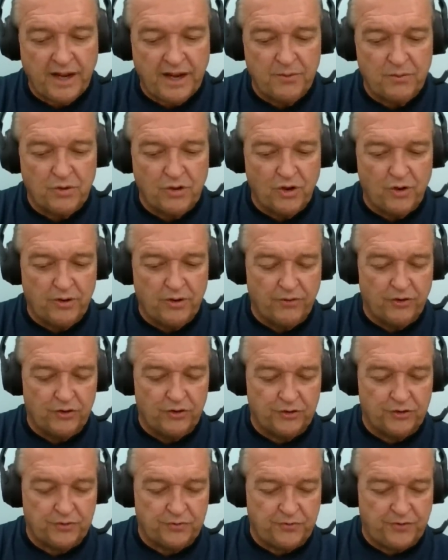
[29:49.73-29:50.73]
and we'll go to
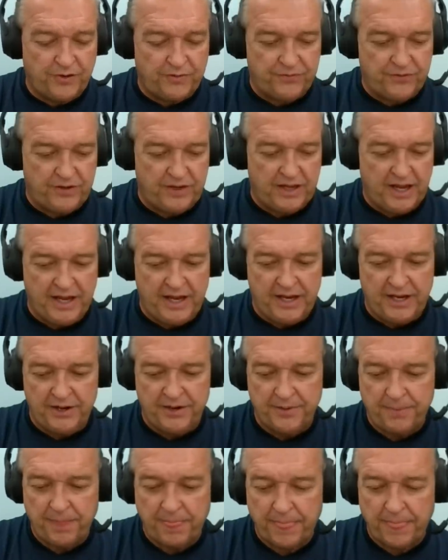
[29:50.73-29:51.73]
verse
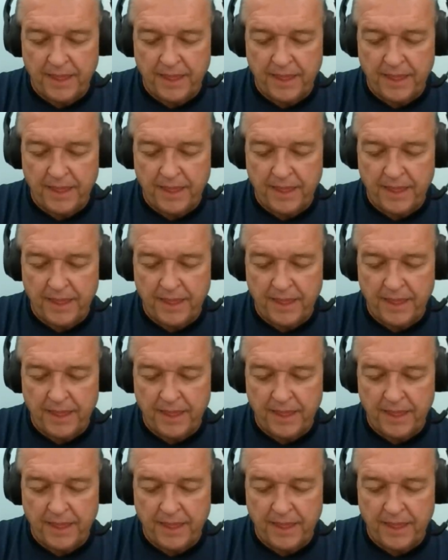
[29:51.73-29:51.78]
58.